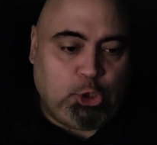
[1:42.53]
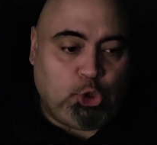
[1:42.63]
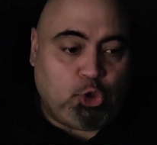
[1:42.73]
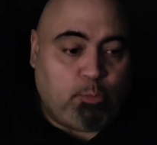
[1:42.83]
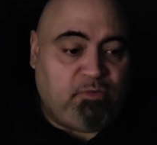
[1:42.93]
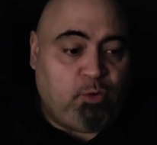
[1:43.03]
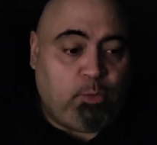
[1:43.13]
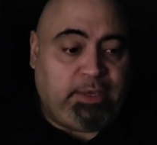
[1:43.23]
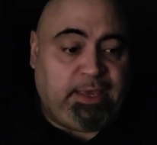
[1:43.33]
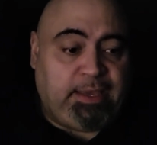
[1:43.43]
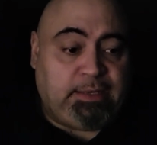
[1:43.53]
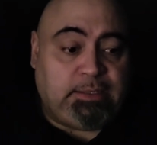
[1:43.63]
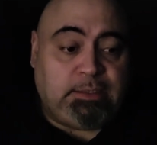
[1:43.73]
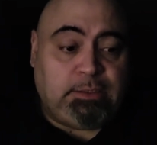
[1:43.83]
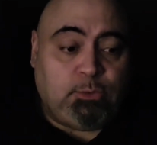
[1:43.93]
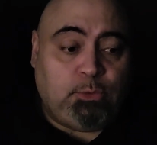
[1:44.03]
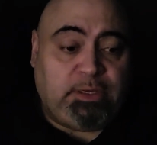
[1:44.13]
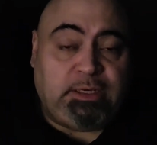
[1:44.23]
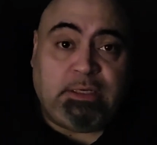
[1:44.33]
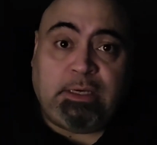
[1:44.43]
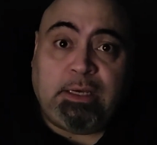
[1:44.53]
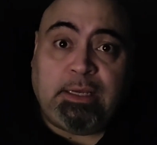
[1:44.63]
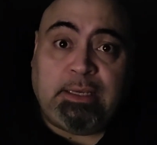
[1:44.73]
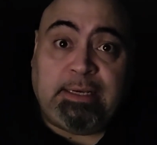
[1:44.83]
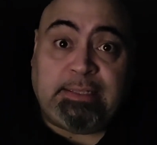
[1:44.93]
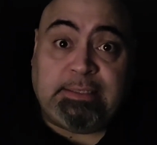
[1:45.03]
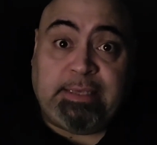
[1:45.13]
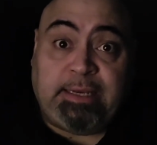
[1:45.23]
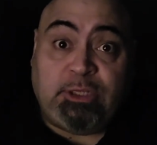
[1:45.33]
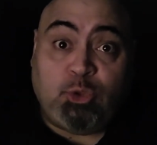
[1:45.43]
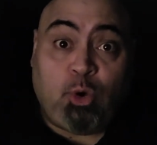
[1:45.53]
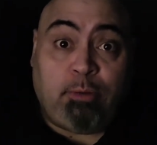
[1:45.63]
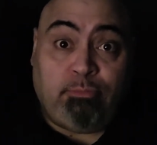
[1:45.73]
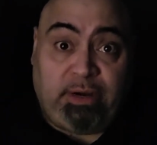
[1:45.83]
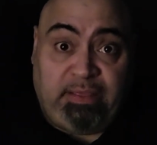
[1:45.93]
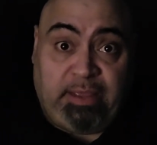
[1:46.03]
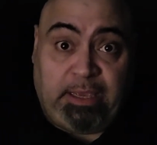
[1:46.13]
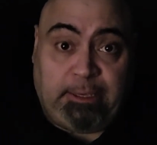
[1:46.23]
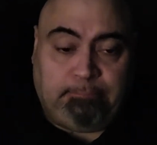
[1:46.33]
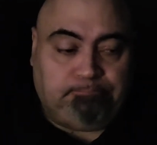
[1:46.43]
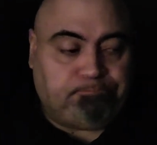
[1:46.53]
So before we get to it, let's get into our breathing.